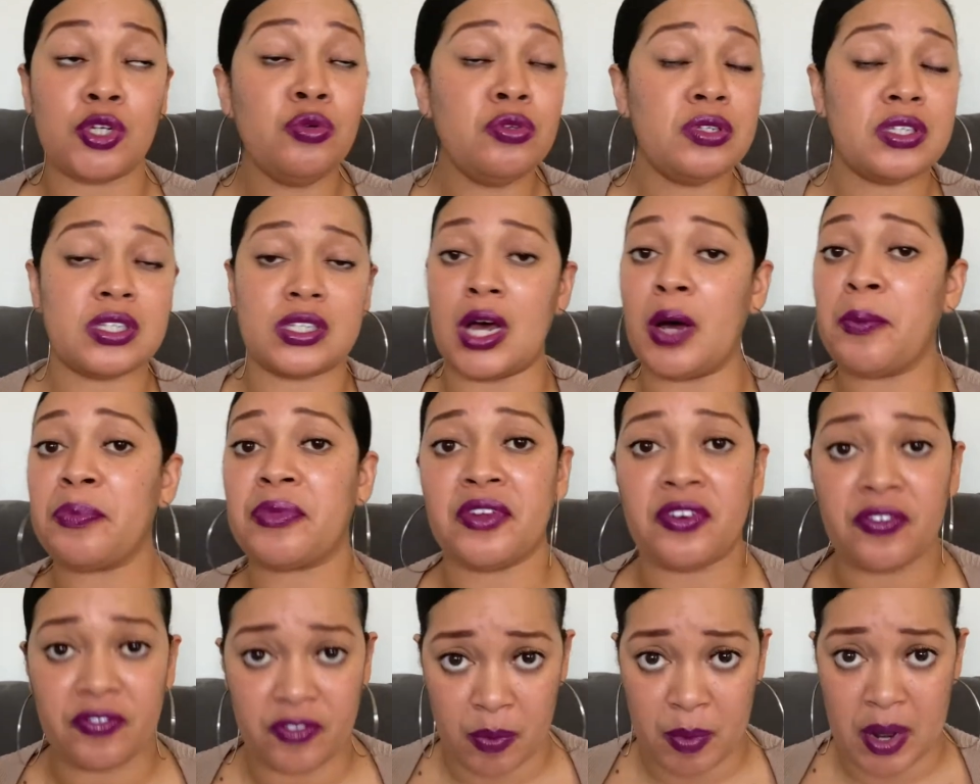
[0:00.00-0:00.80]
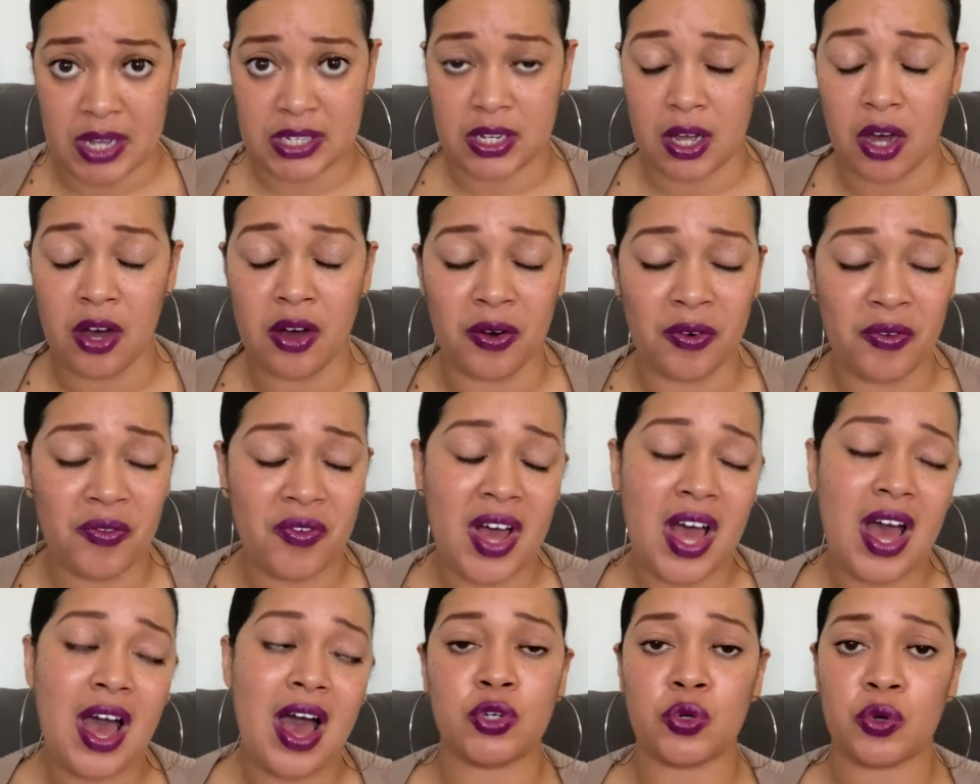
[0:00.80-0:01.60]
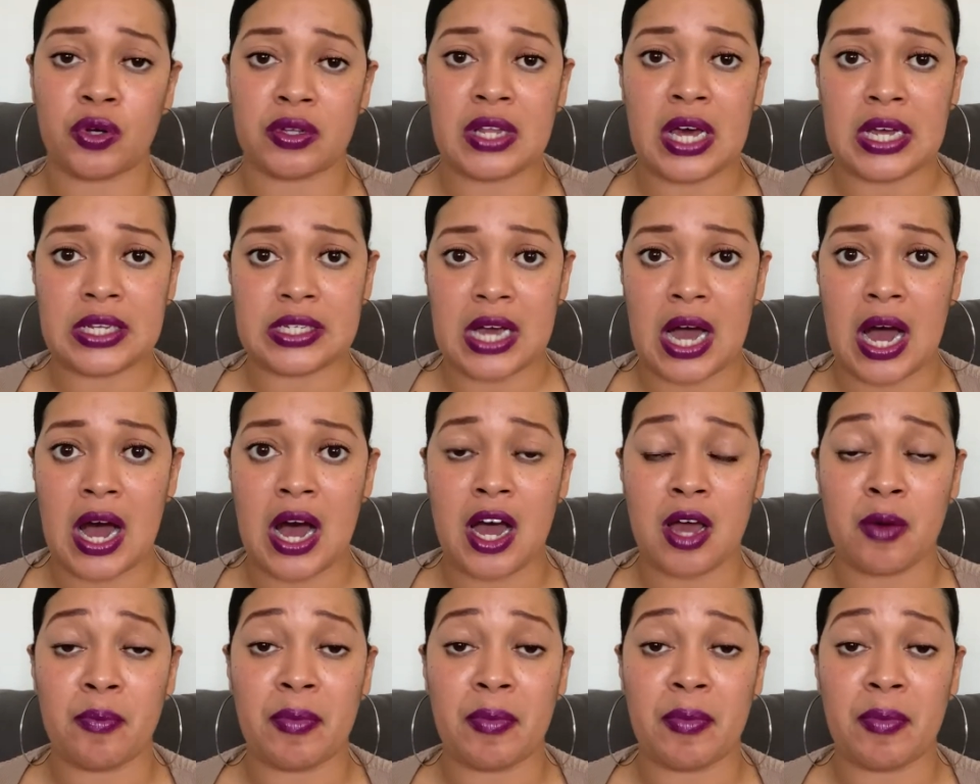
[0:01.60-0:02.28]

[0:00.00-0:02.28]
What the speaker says: something for myself during that time.